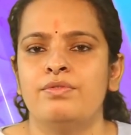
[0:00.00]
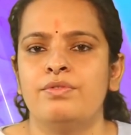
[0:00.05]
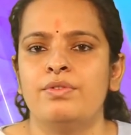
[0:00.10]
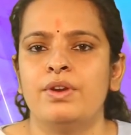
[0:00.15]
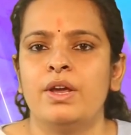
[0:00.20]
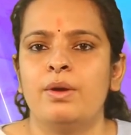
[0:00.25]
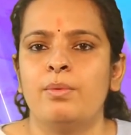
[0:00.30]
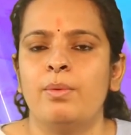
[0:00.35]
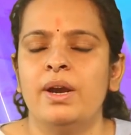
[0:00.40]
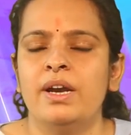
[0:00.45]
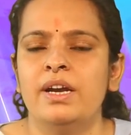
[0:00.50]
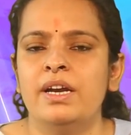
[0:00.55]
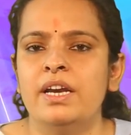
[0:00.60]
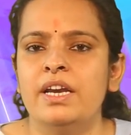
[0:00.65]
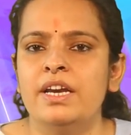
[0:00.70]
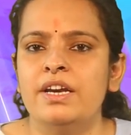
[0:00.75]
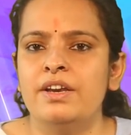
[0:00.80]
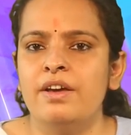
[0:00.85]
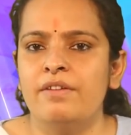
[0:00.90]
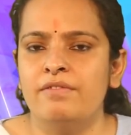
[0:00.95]

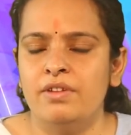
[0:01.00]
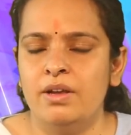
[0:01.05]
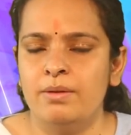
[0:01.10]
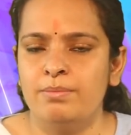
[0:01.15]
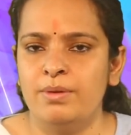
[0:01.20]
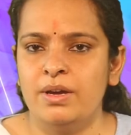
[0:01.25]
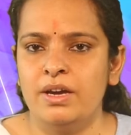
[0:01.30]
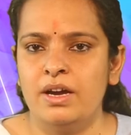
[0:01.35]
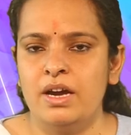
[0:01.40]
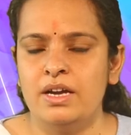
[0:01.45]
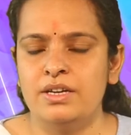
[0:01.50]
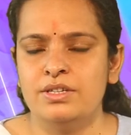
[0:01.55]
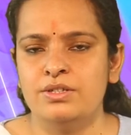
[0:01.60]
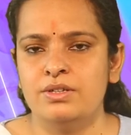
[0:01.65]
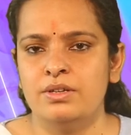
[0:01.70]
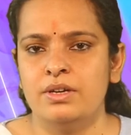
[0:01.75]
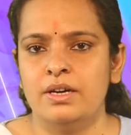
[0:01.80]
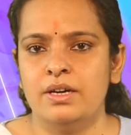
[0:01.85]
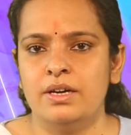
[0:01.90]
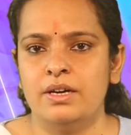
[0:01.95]
frequently developing
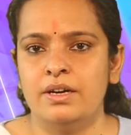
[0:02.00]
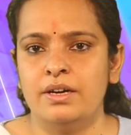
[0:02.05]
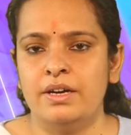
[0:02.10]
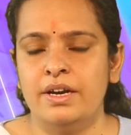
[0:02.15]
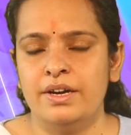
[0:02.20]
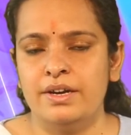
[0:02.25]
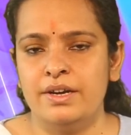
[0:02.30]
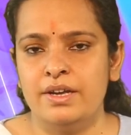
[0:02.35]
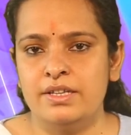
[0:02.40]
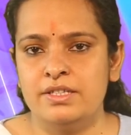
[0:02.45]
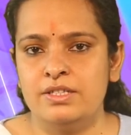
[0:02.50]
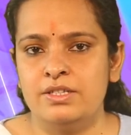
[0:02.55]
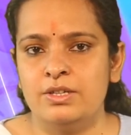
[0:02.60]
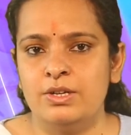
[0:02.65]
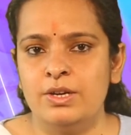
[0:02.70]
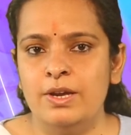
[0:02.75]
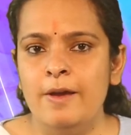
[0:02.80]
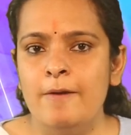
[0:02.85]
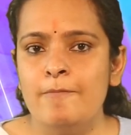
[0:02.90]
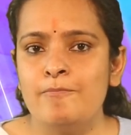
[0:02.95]

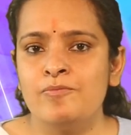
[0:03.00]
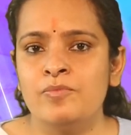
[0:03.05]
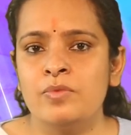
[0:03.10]
industry.